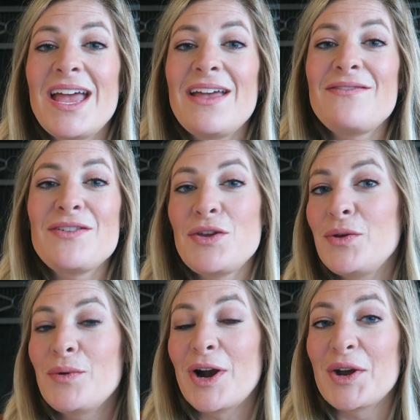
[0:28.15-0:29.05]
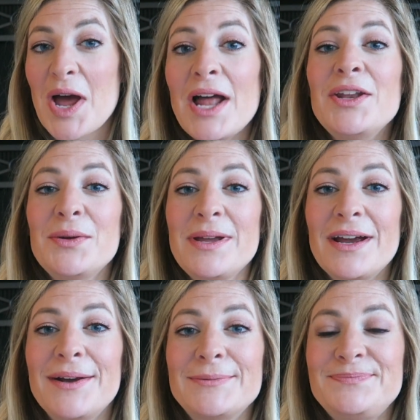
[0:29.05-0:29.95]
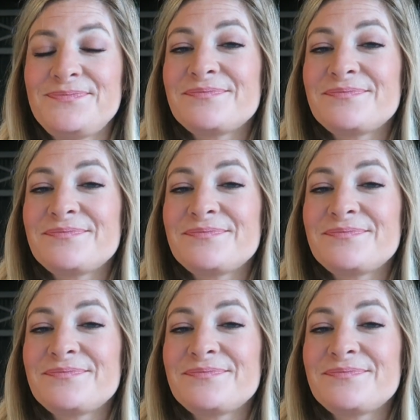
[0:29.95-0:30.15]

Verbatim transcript: If you are not new here,